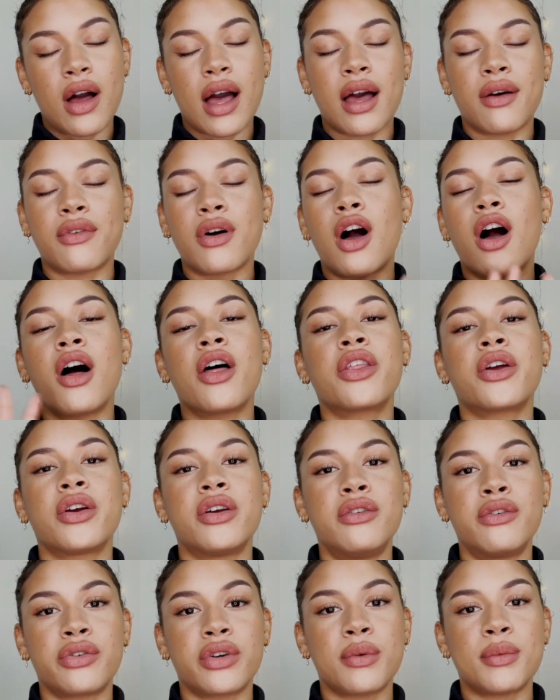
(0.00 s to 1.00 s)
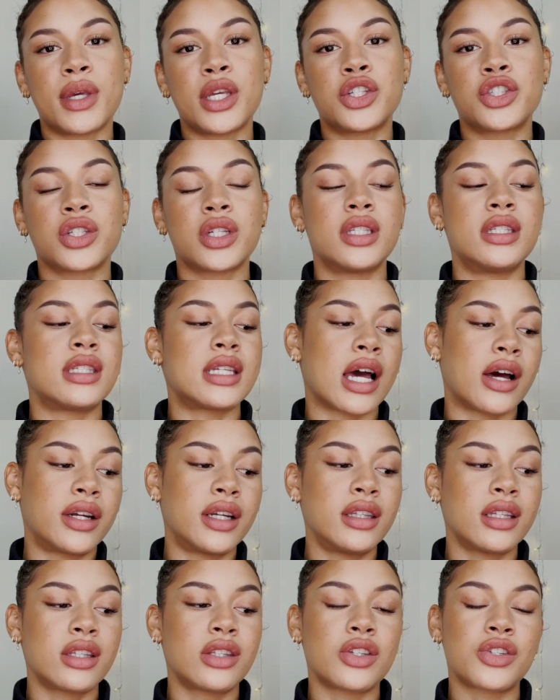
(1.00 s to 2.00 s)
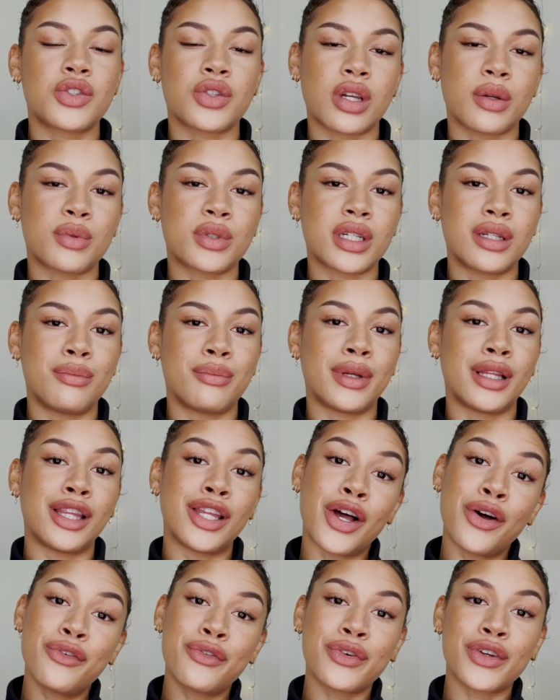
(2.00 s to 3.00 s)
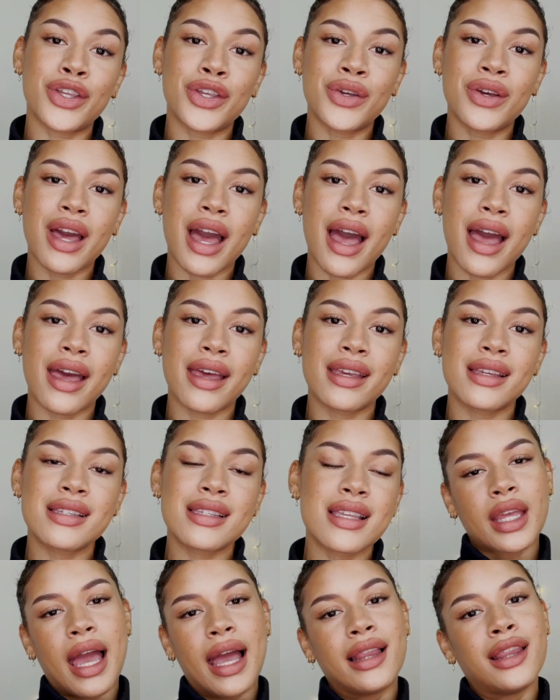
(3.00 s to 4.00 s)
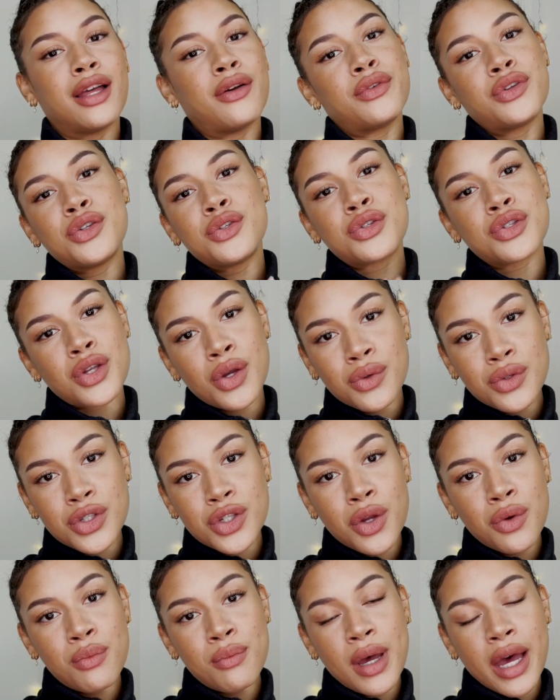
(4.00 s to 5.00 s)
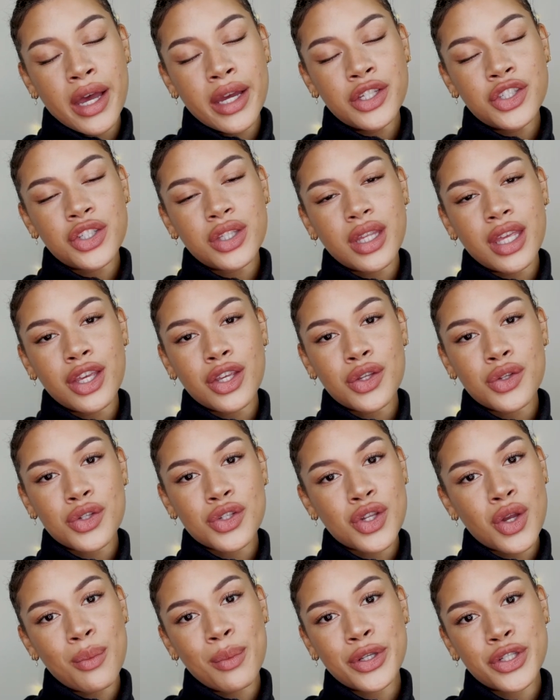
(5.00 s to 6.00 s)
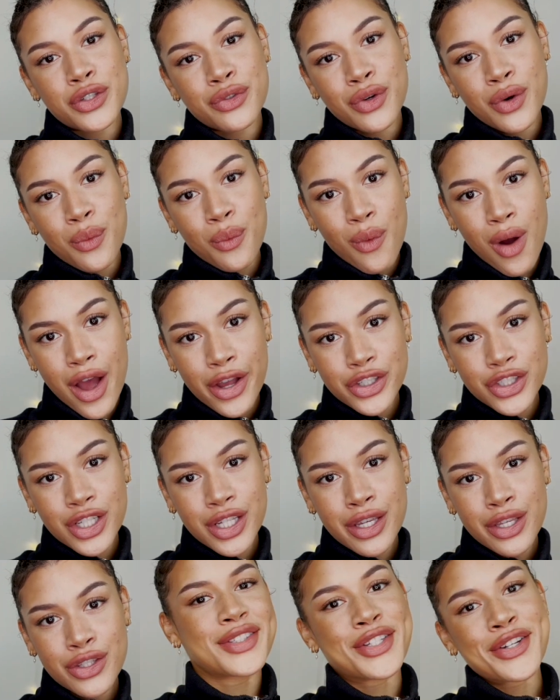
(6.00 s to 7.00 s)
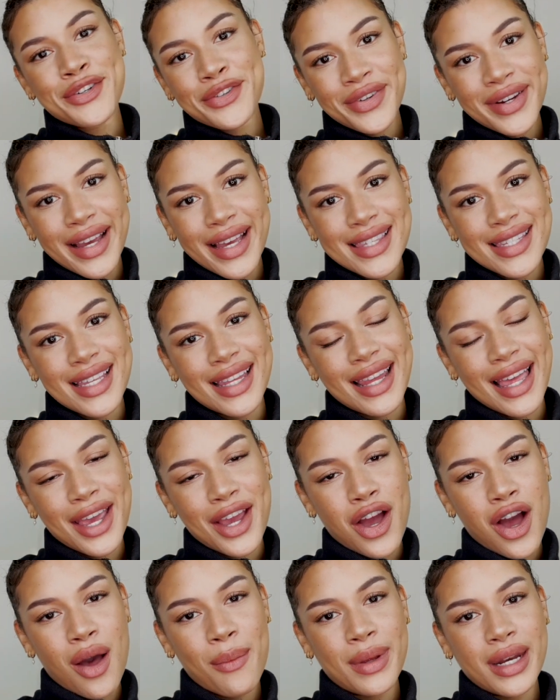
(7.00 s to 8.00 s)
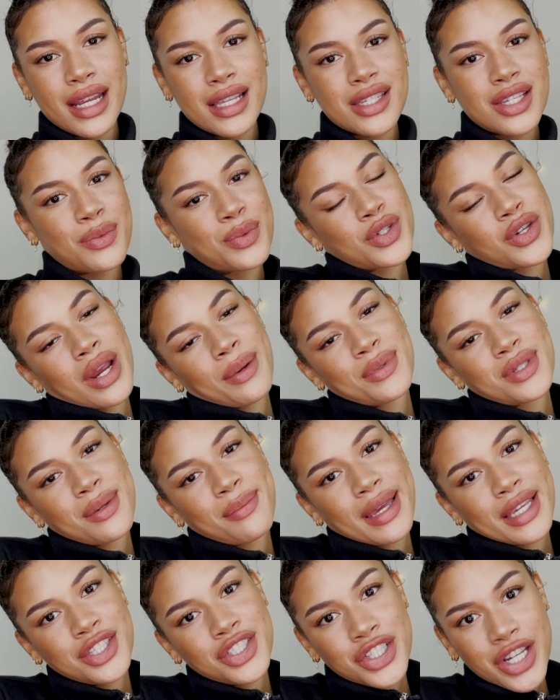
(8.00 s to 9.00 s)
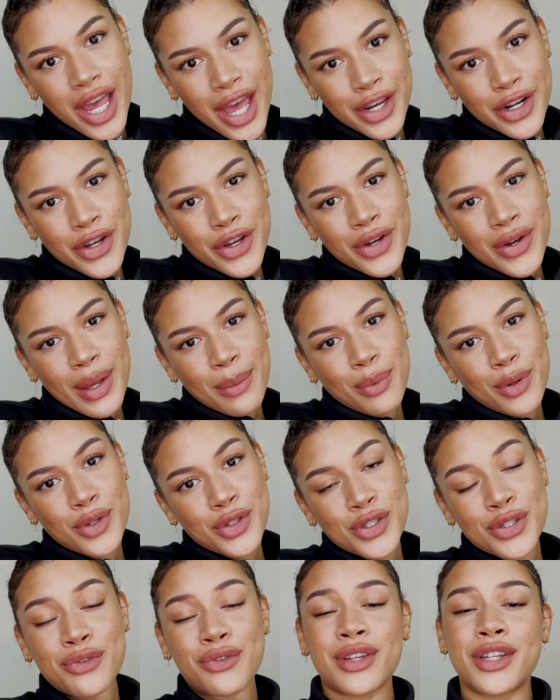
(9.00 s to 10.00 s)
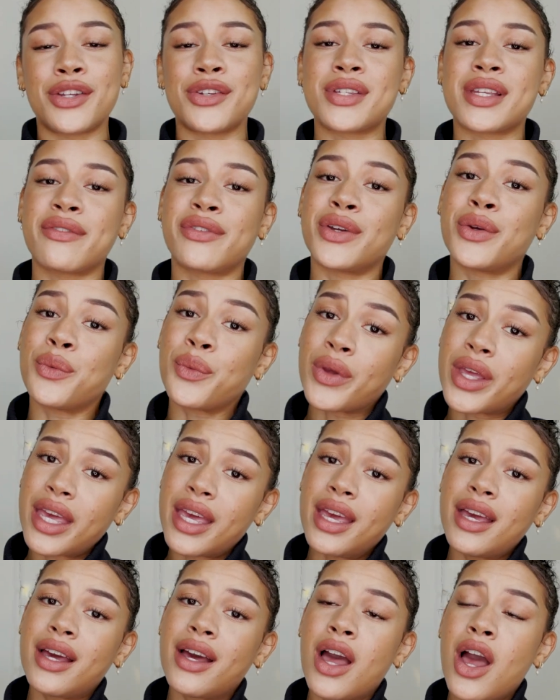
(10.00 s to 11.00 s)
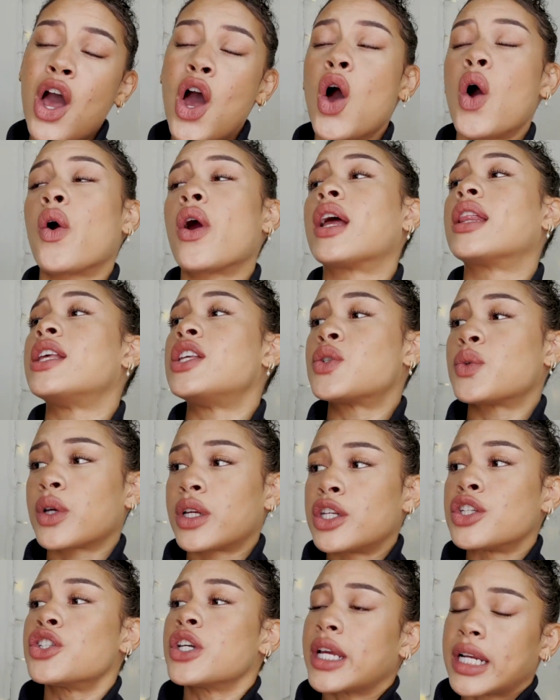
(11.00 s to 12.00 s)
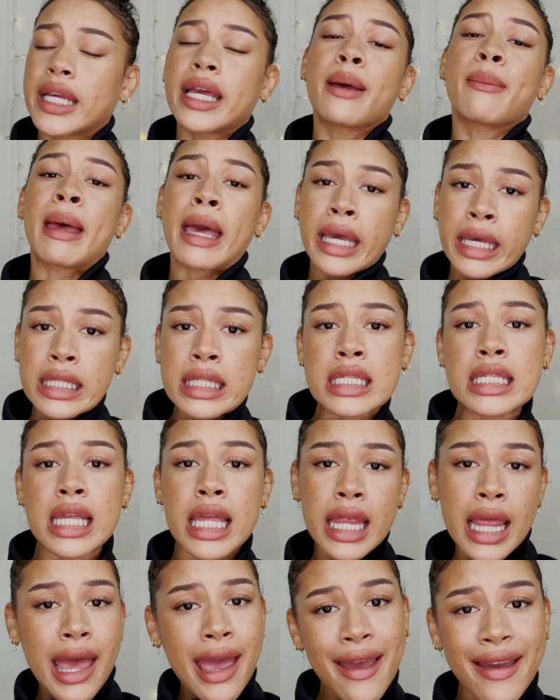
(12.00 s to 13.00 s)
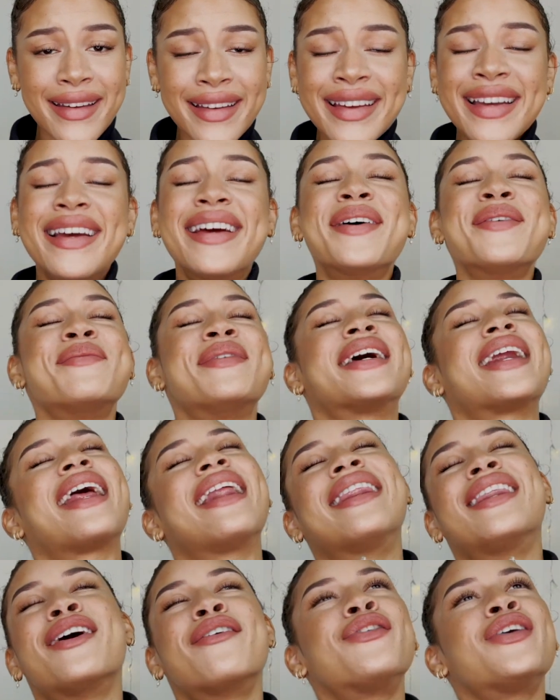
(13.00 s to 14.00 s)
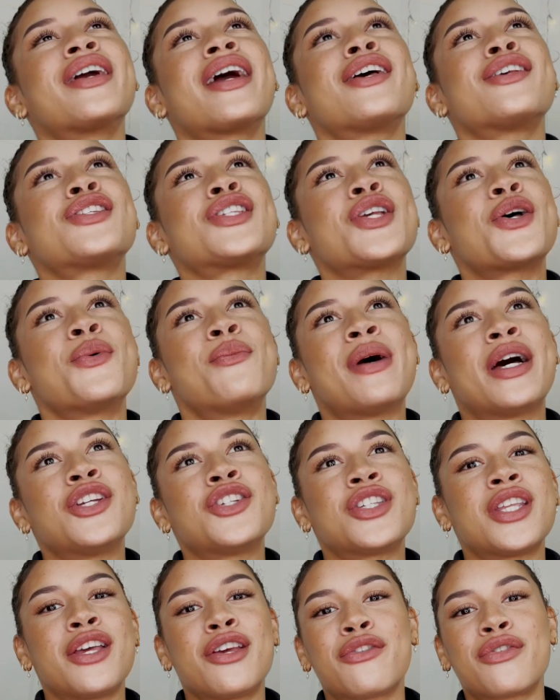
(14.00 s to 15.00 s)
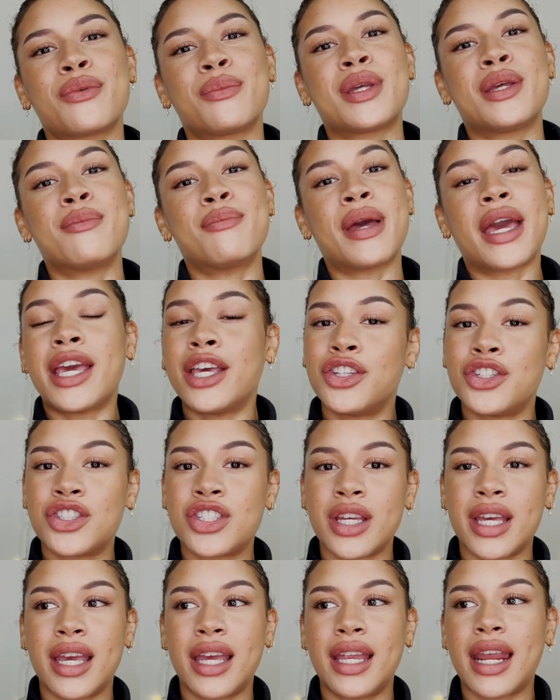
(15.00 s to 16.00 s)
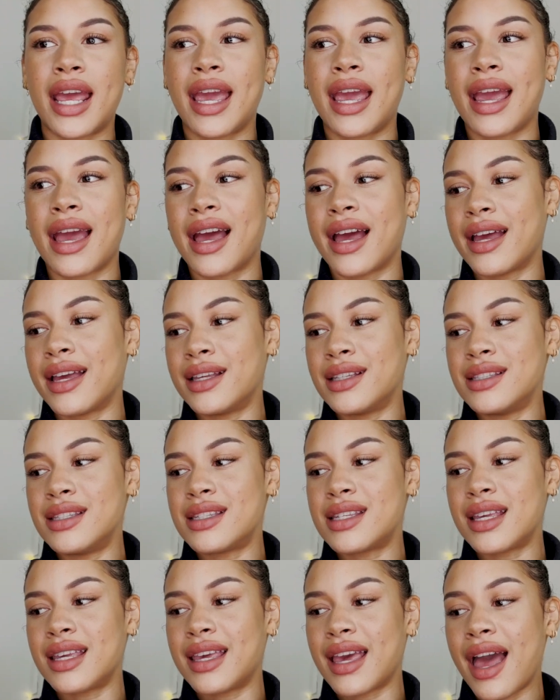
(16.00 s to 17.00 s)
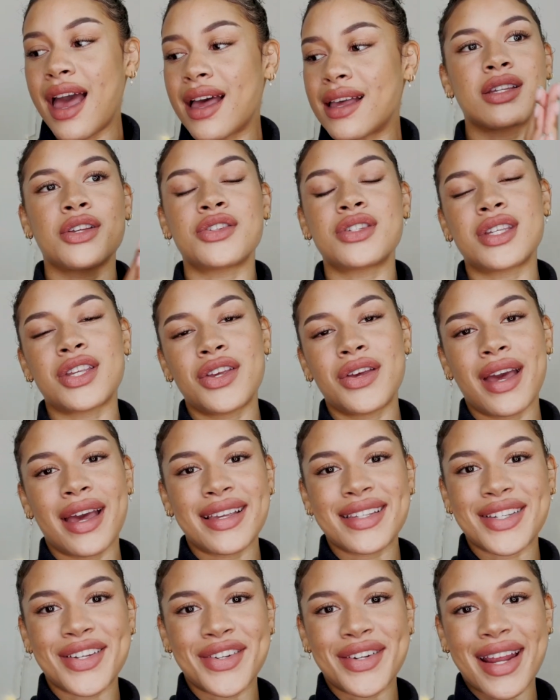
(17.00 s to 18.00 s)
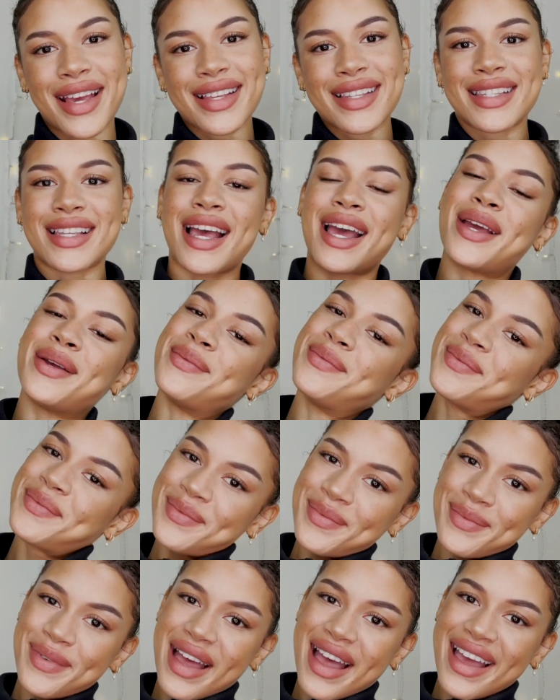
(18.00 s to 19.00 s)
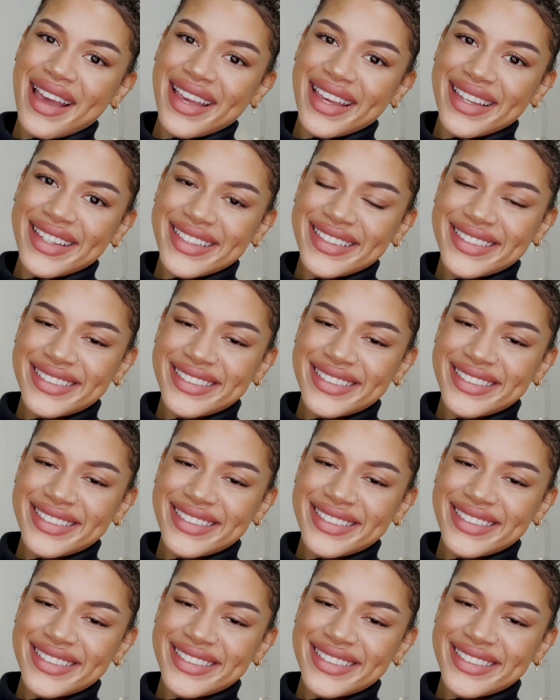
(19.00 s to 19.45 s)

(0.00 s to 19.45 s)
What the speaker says: have all their information down in the description below for you guys. I love you so much. Thank you so much for watching. Don't forget to like, comment, and subscribe to my channel. I post new videos every week, or at least we're gonna try to get back into that. But I love you guys so much. Thank you for being patient, and yeah, I'll see you guys here next time. Bye.